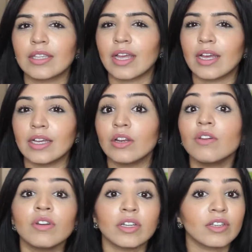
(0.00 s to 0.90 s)
that,
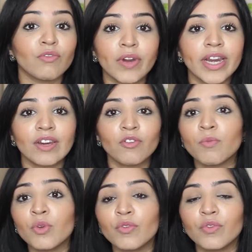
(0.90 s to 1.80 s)
does it really
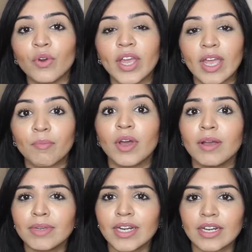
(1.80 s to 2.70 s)
remove your hair
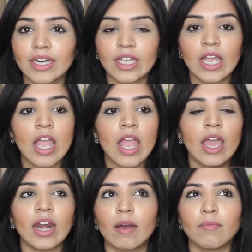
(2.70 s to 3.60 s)
permanently?
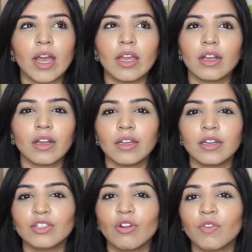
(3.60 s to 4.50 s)
I'm like, it
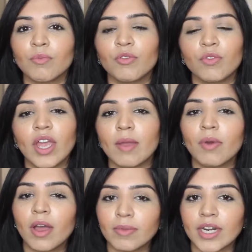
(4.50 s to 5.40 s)
does not remove your hair
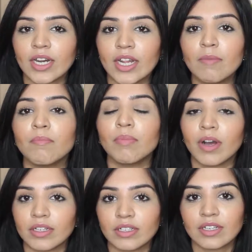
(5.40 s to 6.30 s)
permanently,
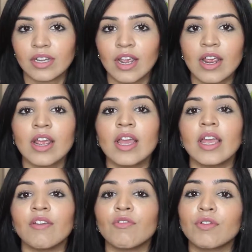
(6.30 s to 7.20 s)
but
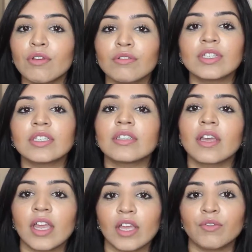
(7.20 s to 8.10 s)
it reduces the
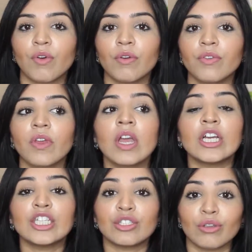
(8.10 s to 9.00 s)
hair growth.
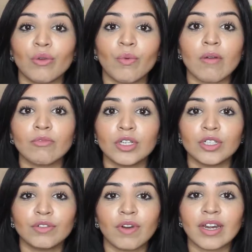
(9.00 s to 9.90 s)
So what I'm going
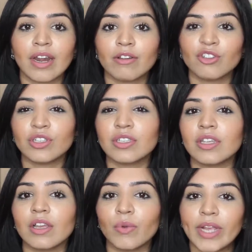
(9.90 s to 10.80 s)
to do right now is just
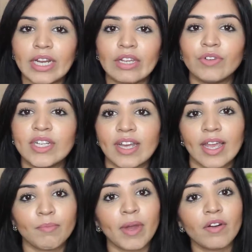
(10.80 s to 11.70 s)
quickly read
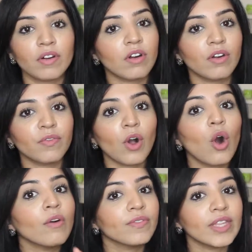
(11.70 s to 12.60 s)
a paragraph
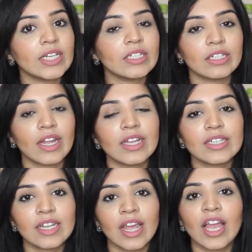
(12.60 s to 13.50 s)
off the internet